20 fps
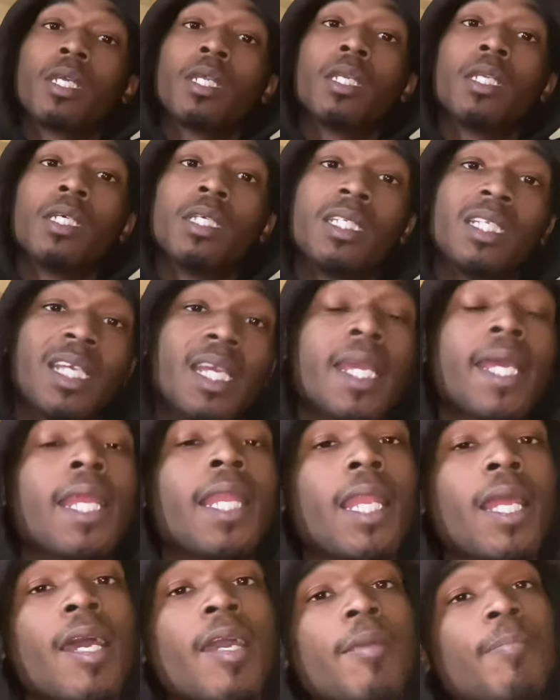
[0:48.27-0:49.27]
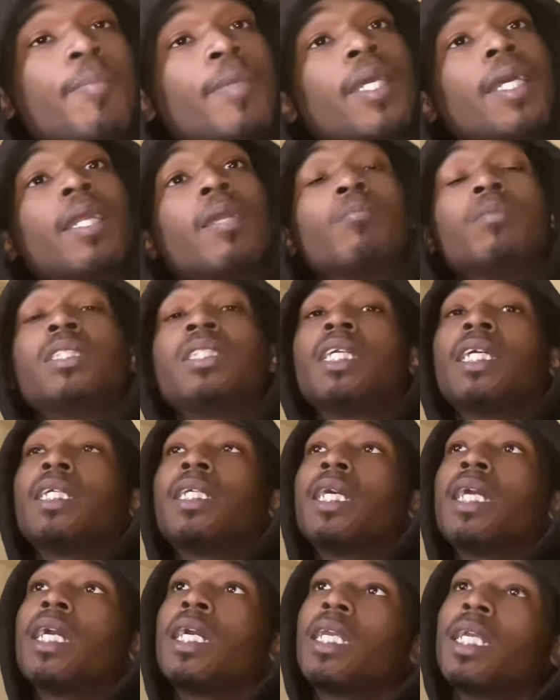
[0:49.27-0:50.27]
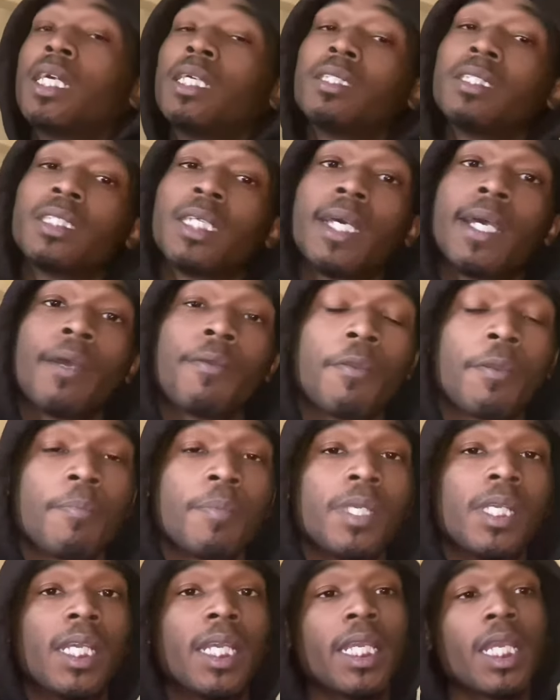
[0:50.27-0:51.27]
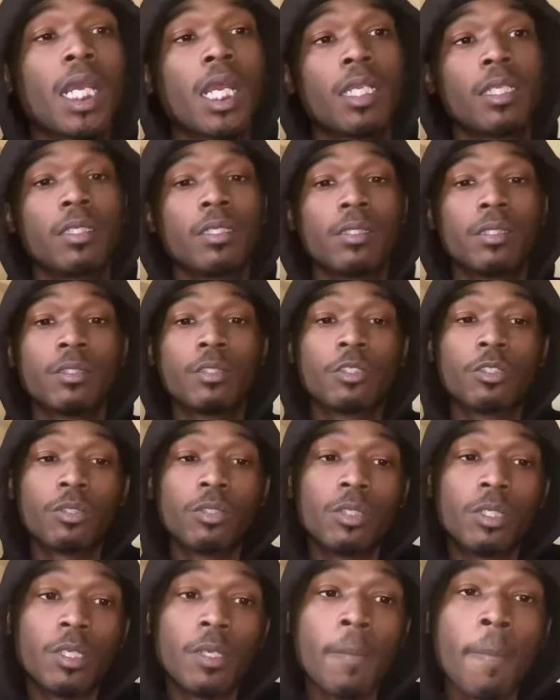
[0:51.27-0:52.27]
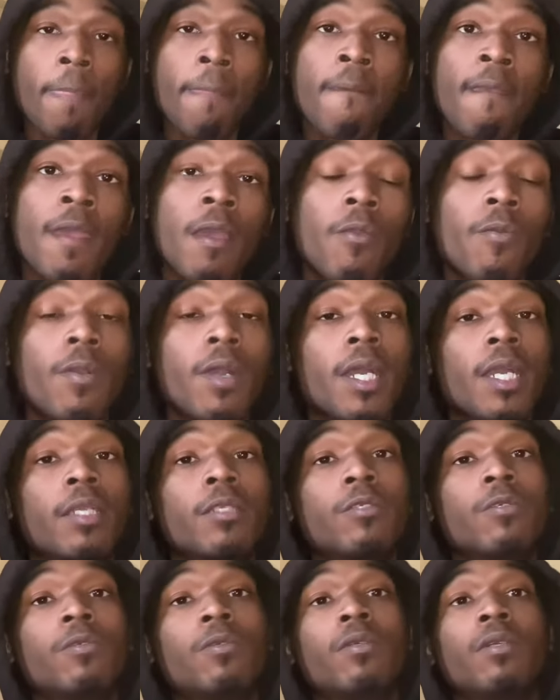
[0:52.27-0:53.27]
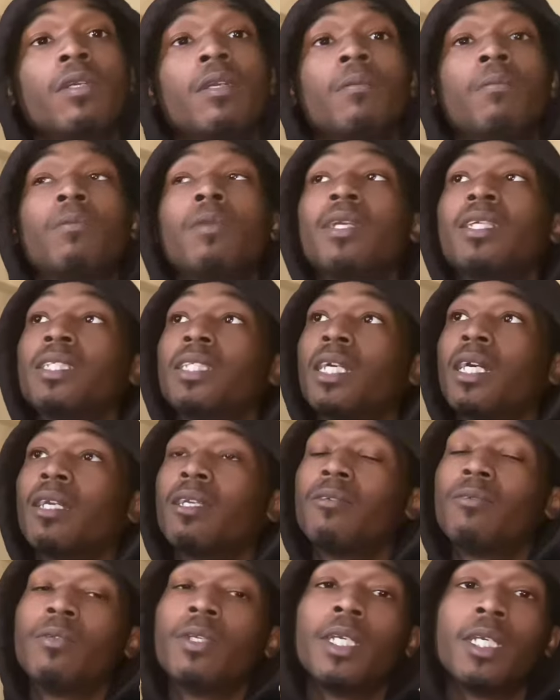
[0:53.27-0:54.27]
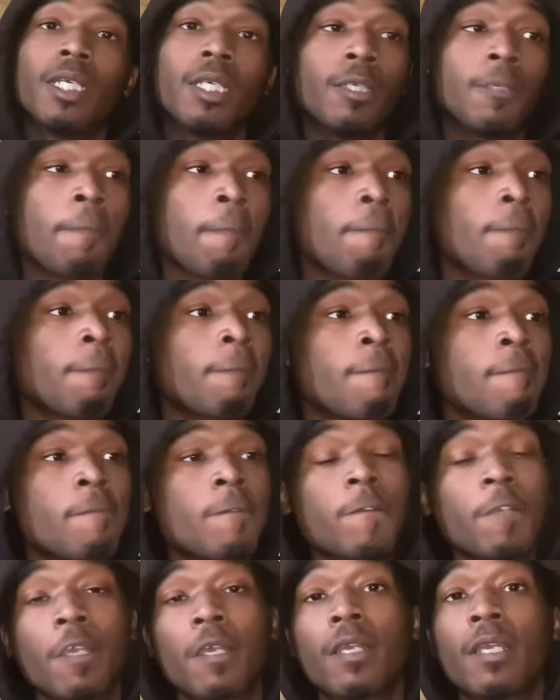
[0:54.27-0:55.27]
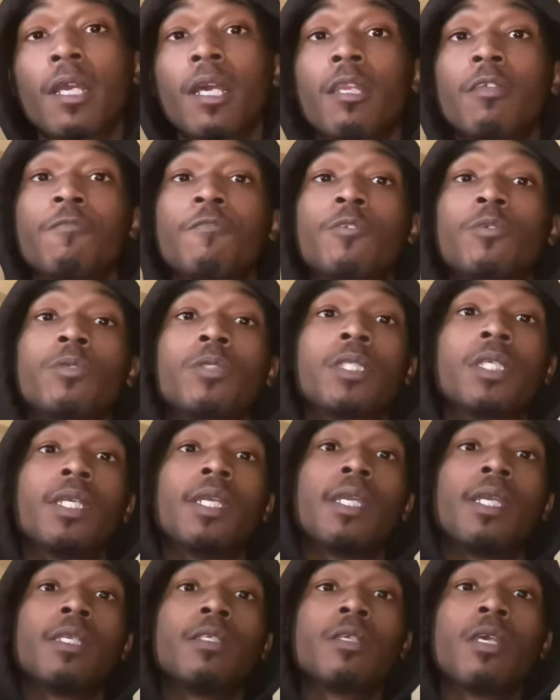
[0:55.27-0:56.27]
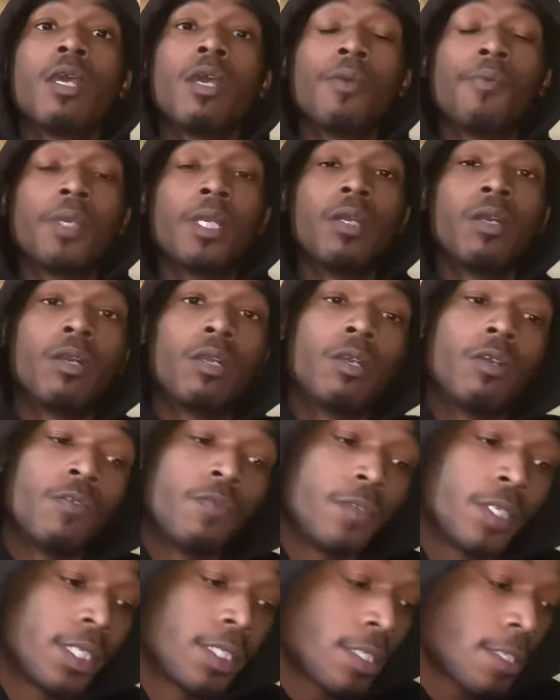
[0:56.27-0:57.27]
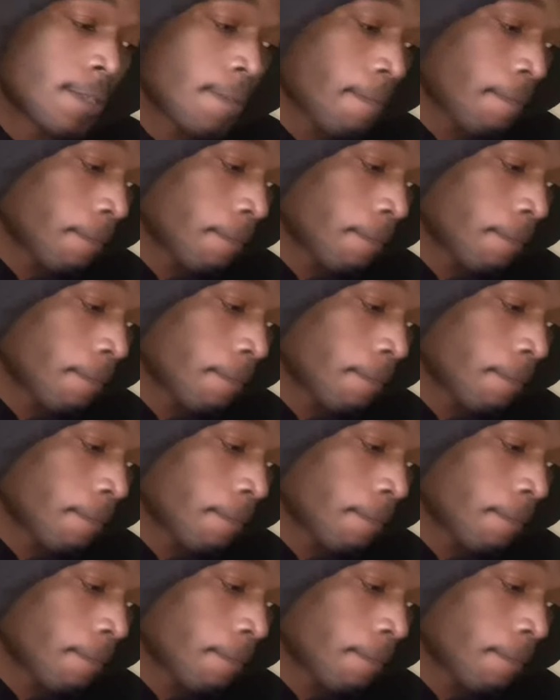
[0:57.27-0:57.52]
a little day in life, man. I'm gonna take y'all outside with me, give y'all a little tour where I grew up, walk y'all around, show y'all a few things. We're gonna go visit